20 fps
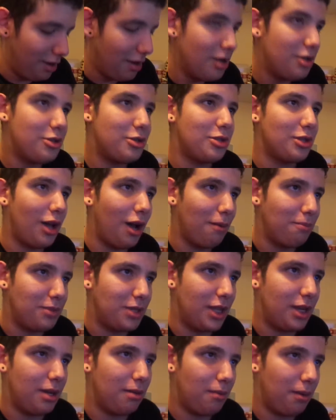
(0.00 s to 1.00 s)
Just
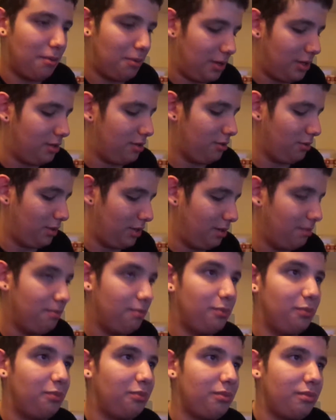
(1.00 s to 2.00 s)
updating my PS3.
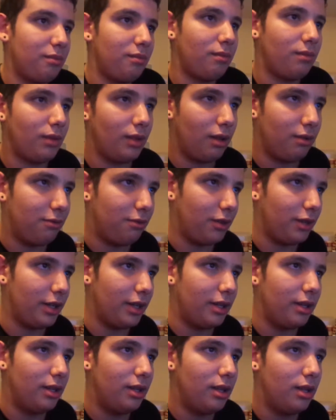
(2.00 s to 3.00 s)
Fuck
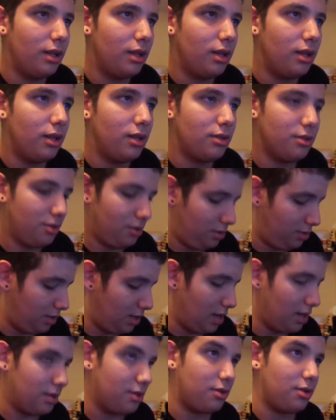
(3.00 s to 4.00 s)
it.
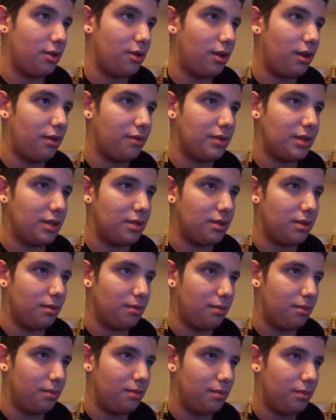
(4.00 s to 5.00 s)
Yes, turn off
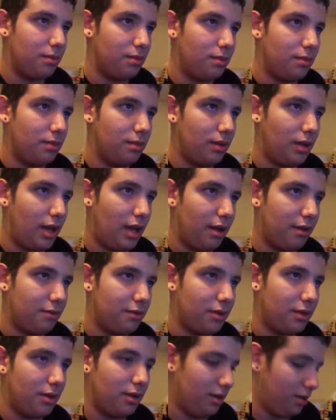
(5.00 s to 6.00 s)
system.
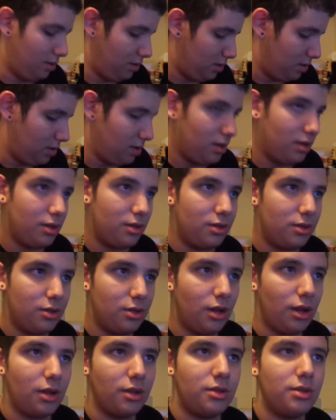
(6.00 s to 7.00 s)
After.
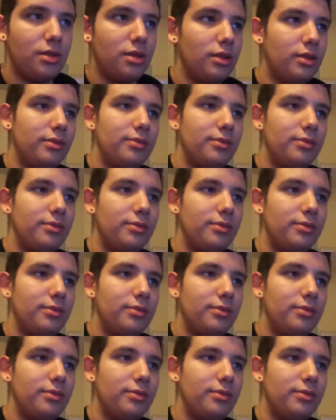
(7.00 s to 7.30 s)
Start.